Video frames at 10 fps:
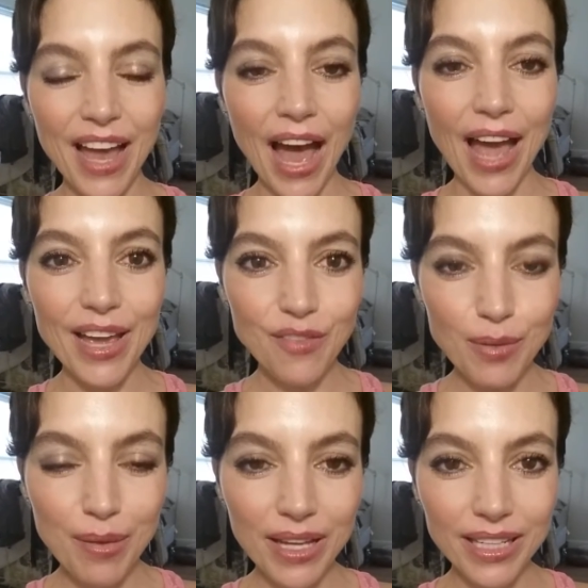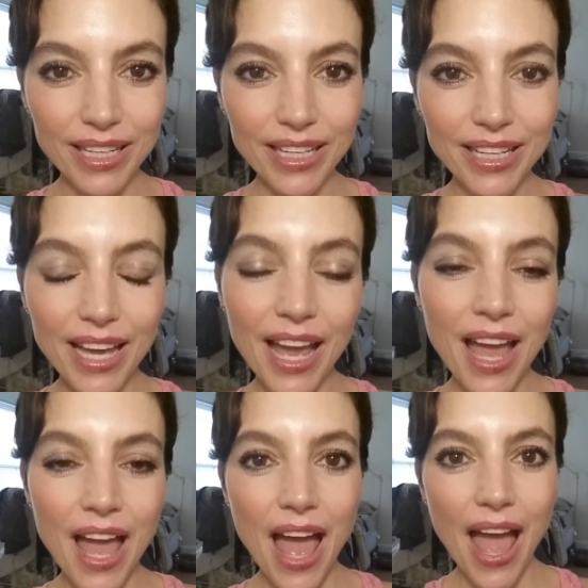Hi, everybody.
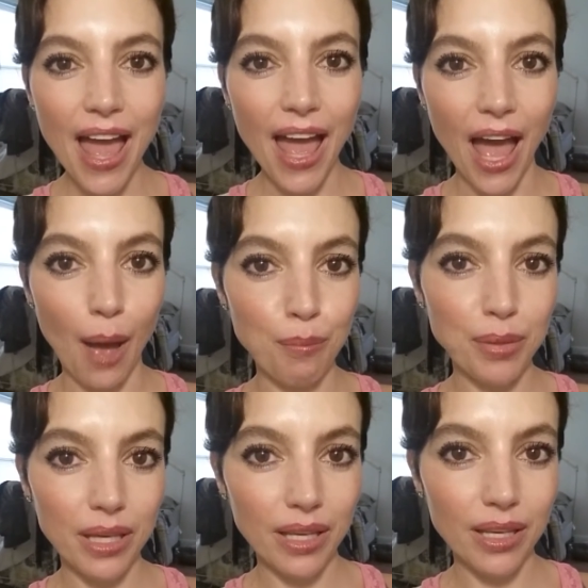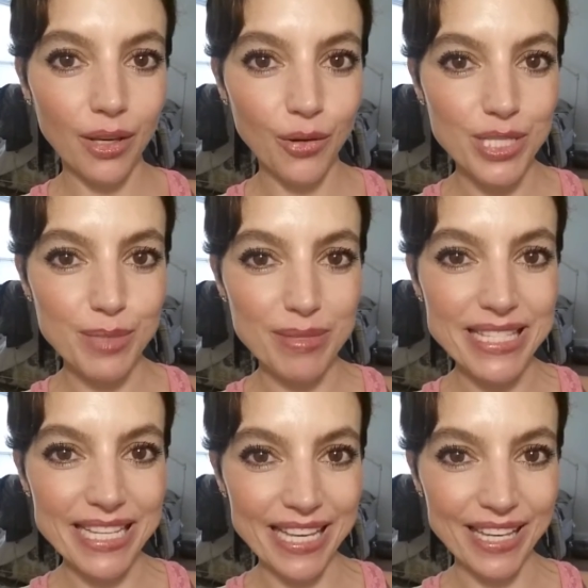Happy
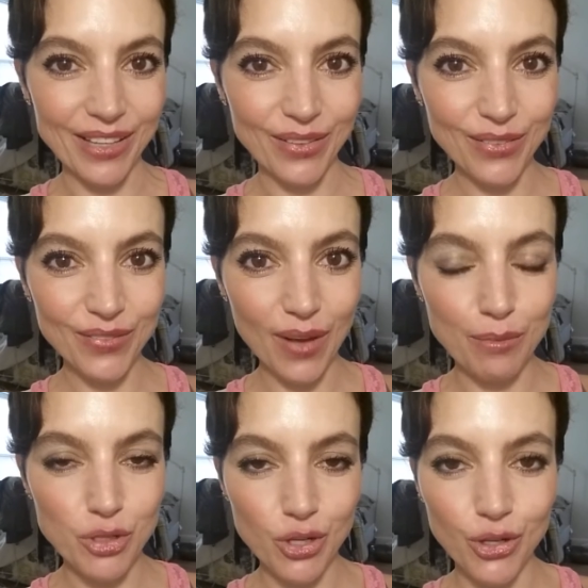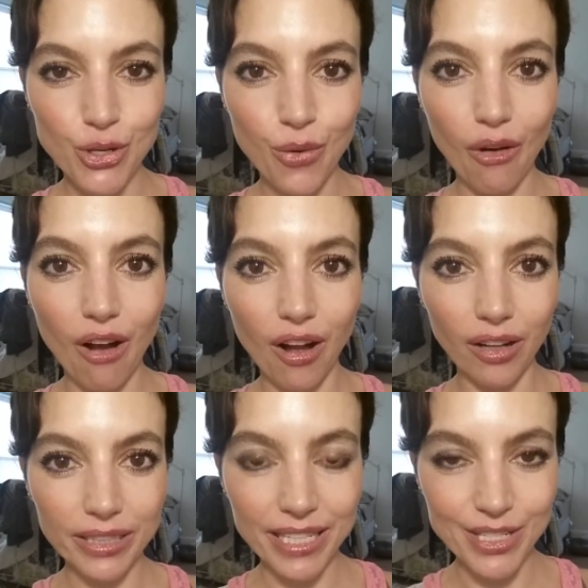Christmas Eve. I'm sure you are
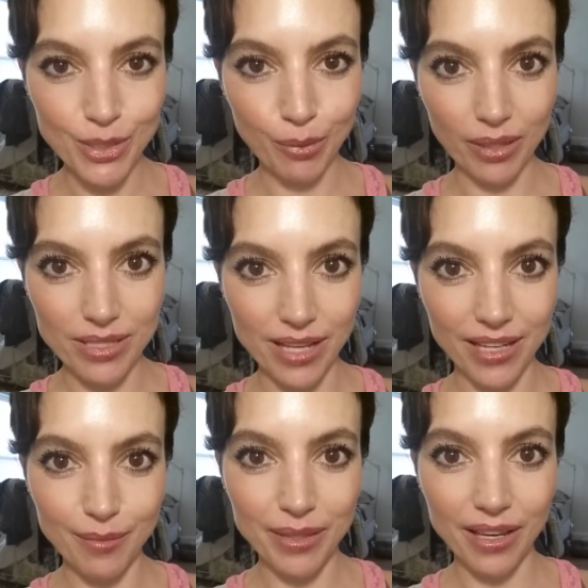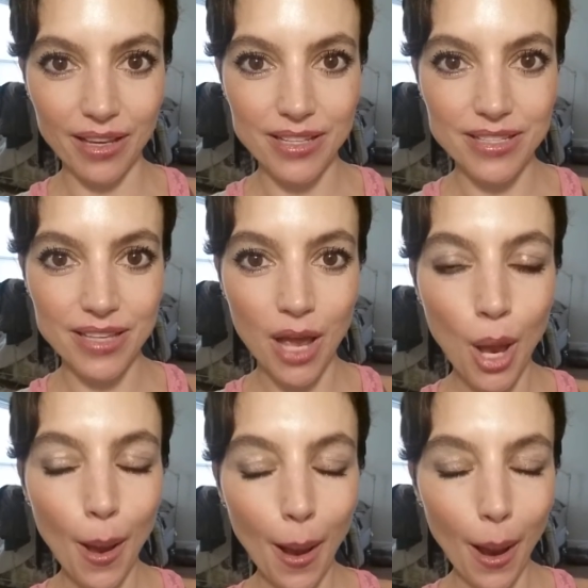all getting super excited because
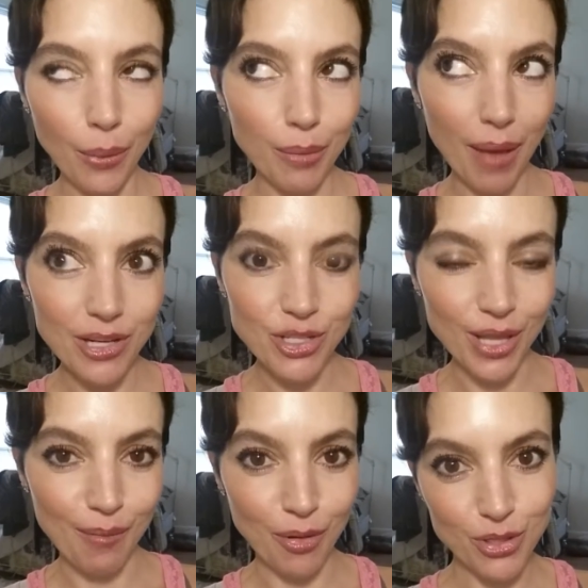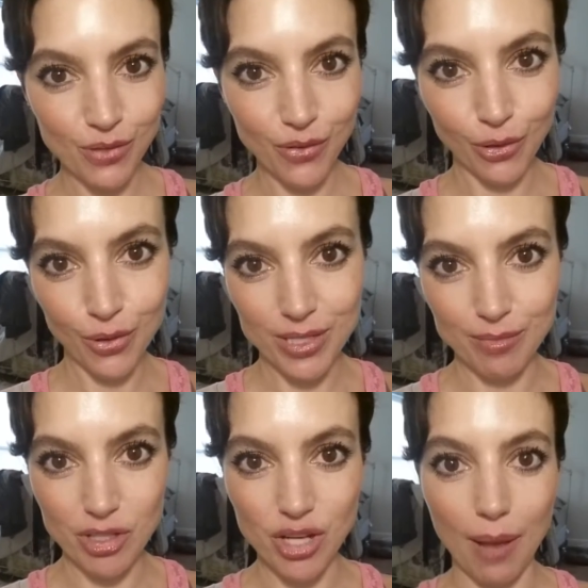I would imagine that most of your
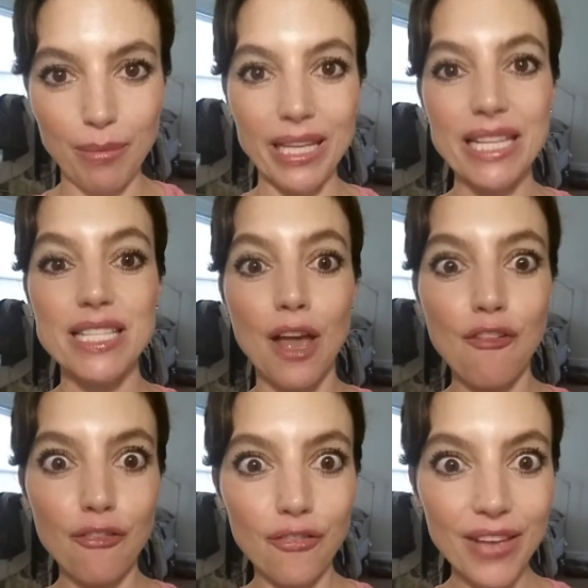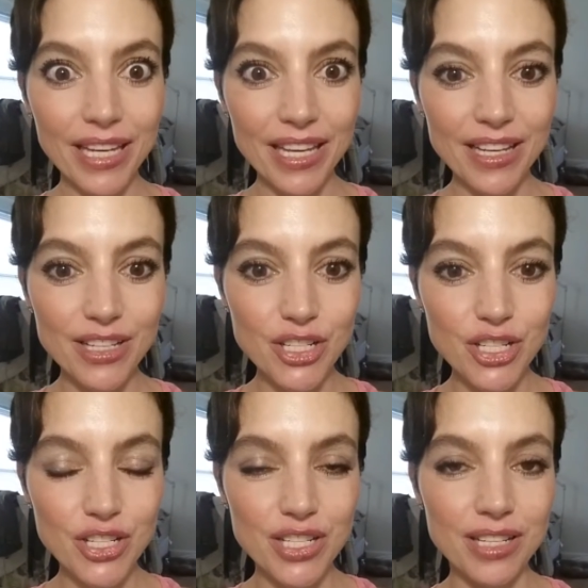Christmas shopping is
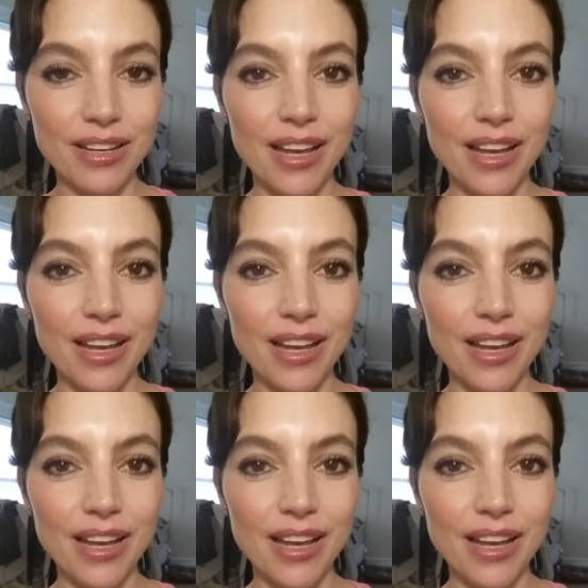finished.